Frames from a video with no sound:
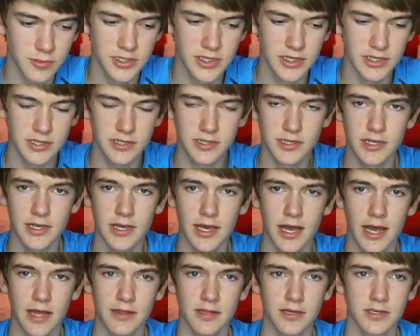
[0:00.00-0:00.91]
360
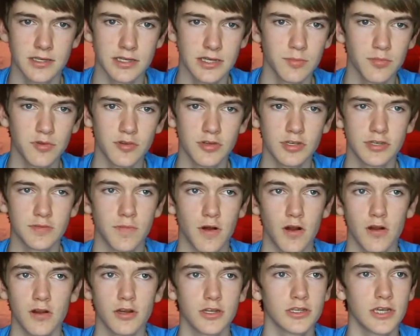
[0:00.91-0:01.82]
had the simplest
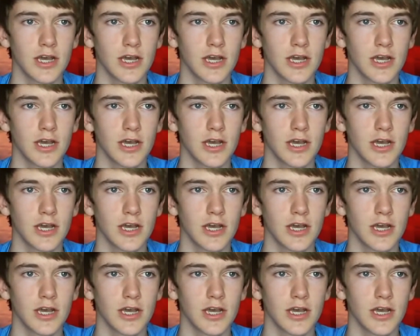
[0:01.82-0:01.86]
party